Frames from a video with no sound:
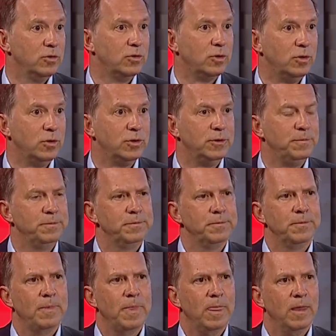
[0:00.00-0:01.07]
controls.
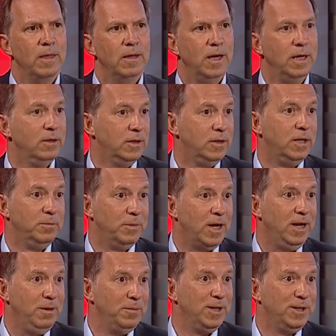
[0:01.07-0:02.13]
At the same
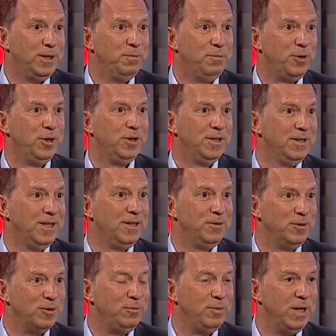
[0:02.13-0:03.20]
time, it's important that
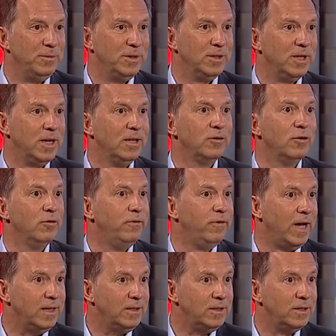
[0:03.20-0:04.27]
those payments can go
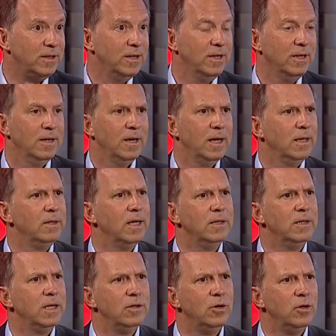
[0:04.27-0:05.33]
fast and
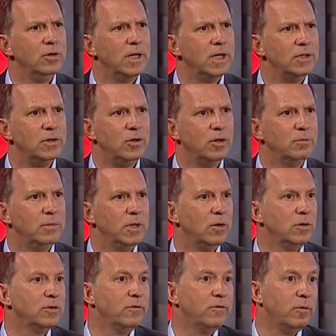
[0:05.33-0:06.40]
that they don't get stuck
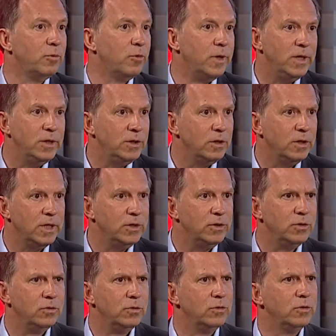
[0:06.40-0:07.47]
because of operational
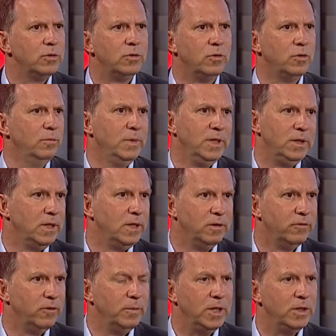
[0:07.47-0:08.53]
issues or missing
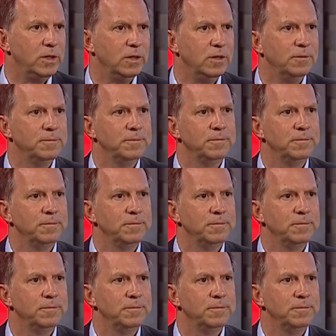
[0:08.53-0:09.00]
information.